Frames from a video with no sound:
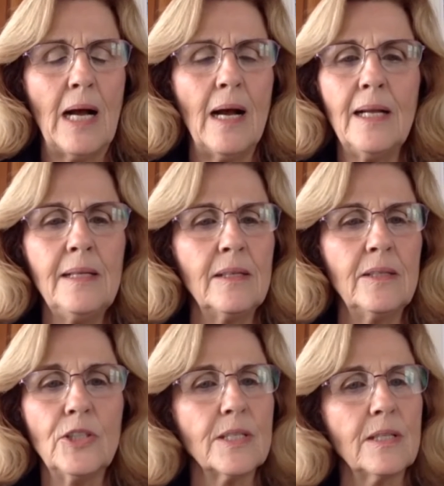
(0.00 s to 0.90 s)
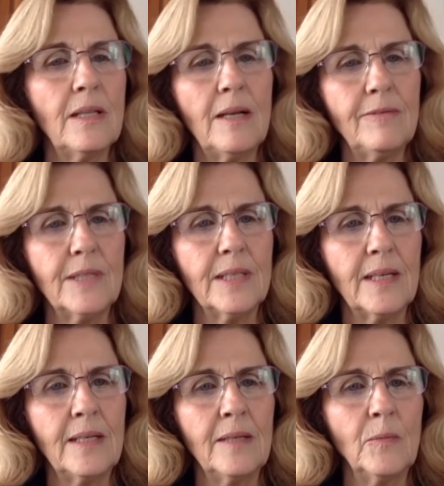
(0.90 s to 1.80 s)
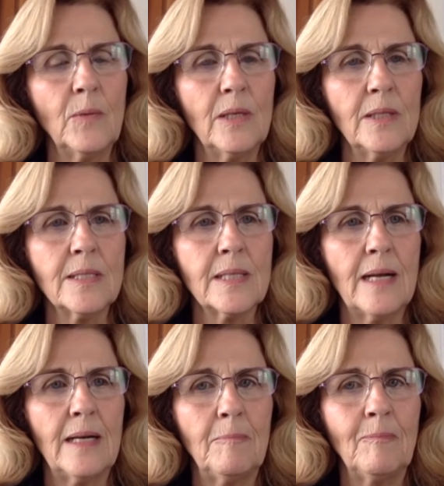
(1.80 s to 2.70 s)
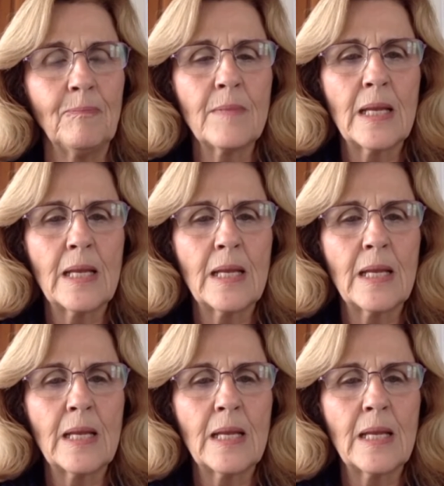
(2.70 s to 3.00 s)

i just loved it it was um,